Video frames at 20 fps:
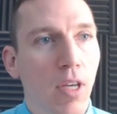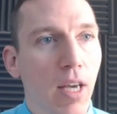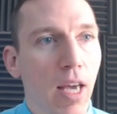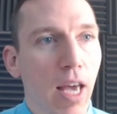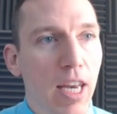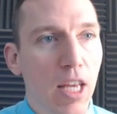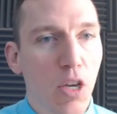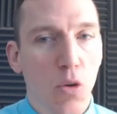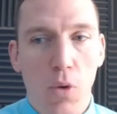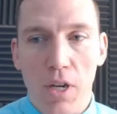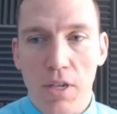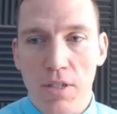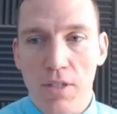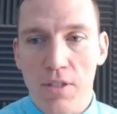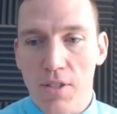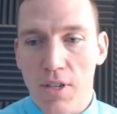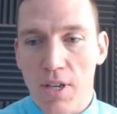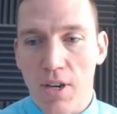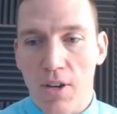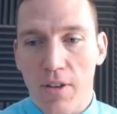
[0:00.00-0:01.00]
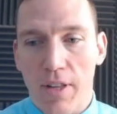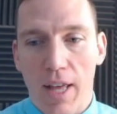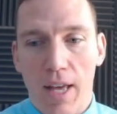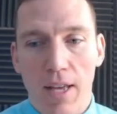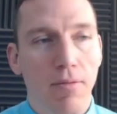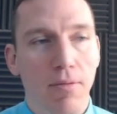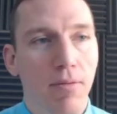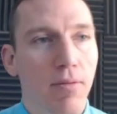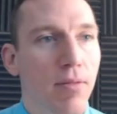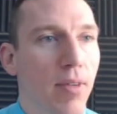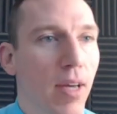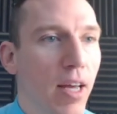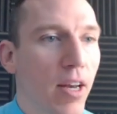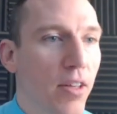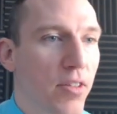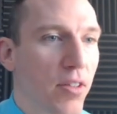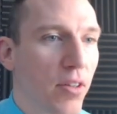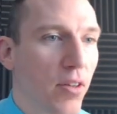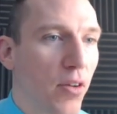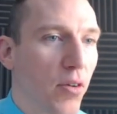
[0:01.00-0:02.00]
Any questions on all that? And
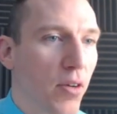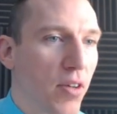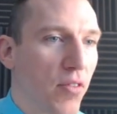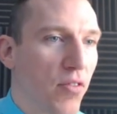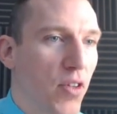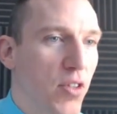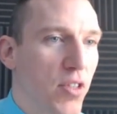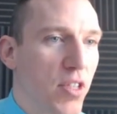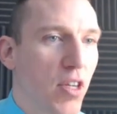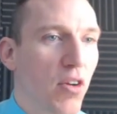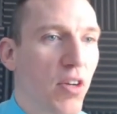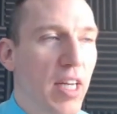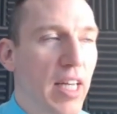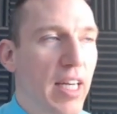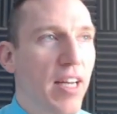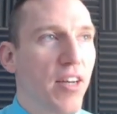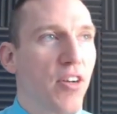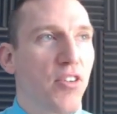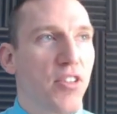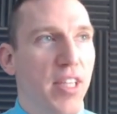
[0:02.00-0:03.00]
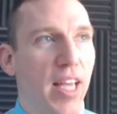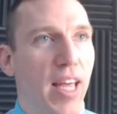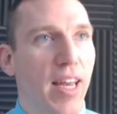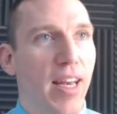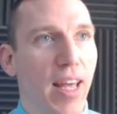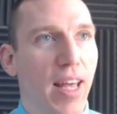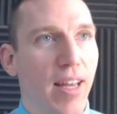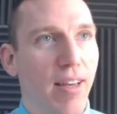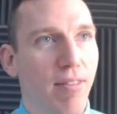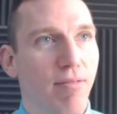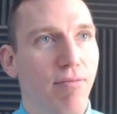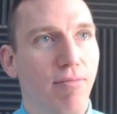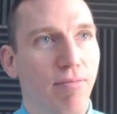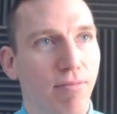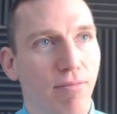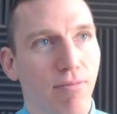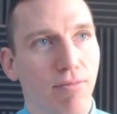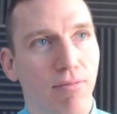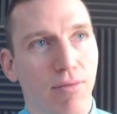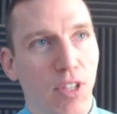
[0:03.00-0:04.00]
that's a little confusing. You don't need to understand that
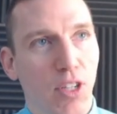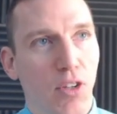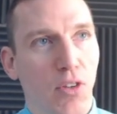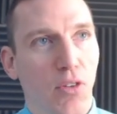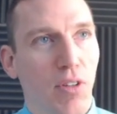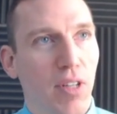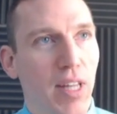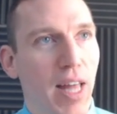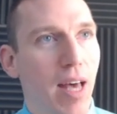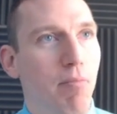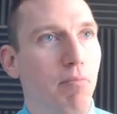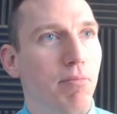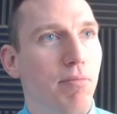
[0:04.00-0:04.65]
to do the lab.